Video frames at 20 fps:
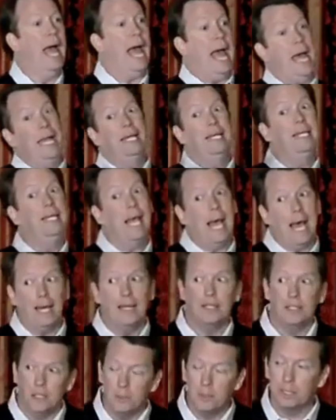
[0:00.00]
And
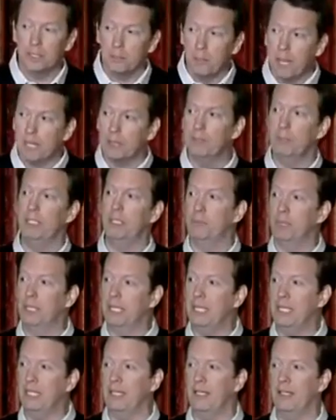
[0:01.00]
yet, you expect me to
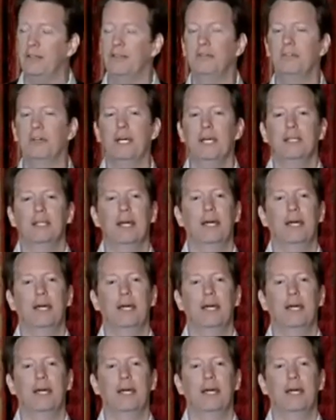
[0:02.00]
believe